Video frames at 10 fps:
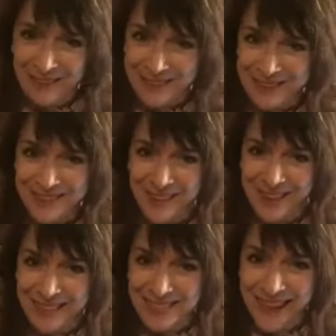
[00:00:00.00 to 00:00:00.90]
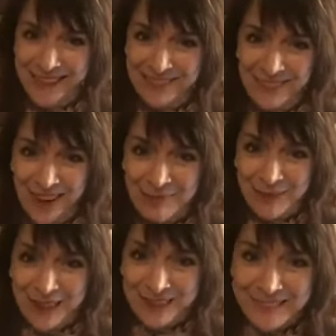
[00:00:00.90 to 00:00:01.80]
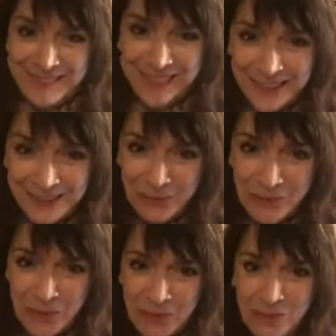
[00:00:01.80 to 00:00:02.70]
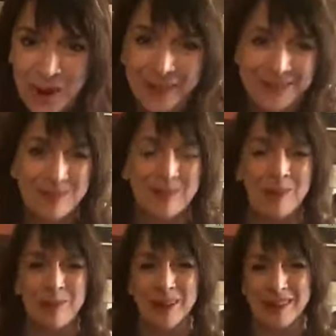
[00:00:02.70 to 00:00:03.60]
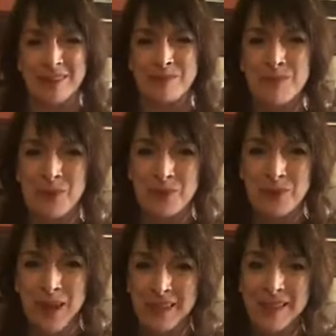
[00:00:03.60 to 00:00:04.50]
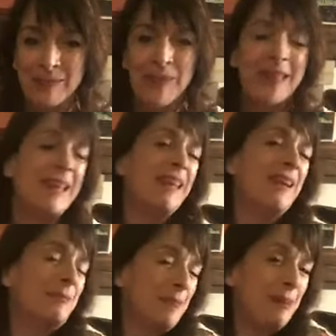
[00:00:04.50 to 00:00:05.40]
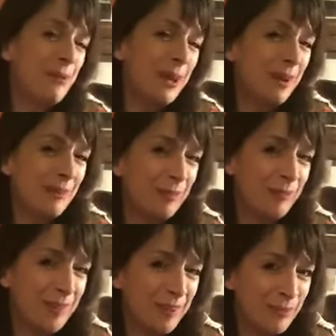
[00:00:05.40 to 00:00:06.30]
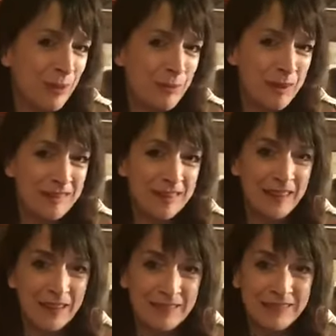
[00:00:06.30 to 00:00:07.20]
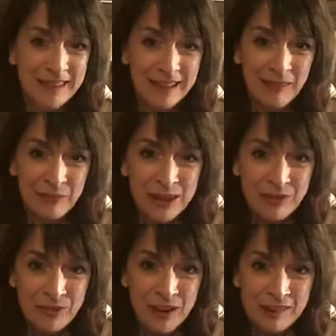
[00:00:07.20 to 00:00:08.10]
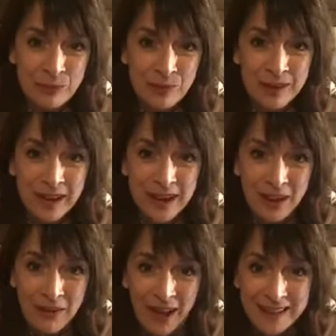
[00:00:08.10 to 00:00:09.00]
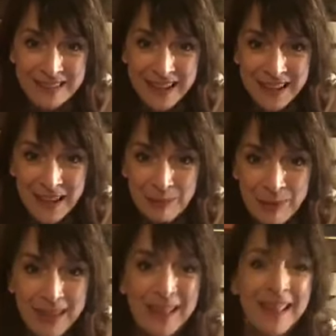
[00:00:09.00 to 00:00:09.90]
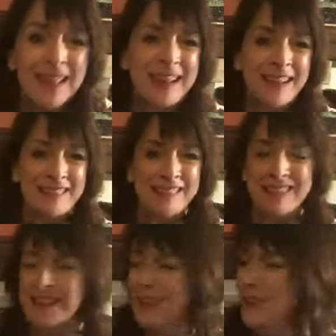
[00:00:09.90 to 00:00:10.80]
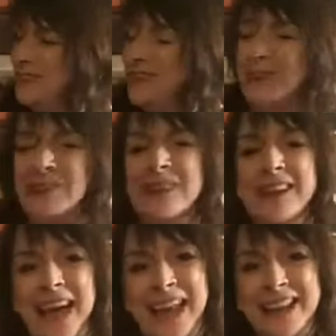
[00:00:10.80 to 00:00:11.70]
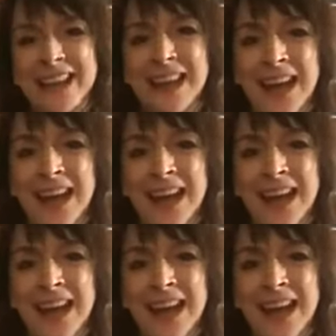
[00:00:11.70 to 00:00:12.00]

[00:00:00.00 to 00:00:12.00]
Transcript: one tonight. Thanks very much. You're more than welcome, Robert. You're more than welcome. Maybe we can convince Robert to read for us one night. Oh, hi, Jacob. Nice to see you too again.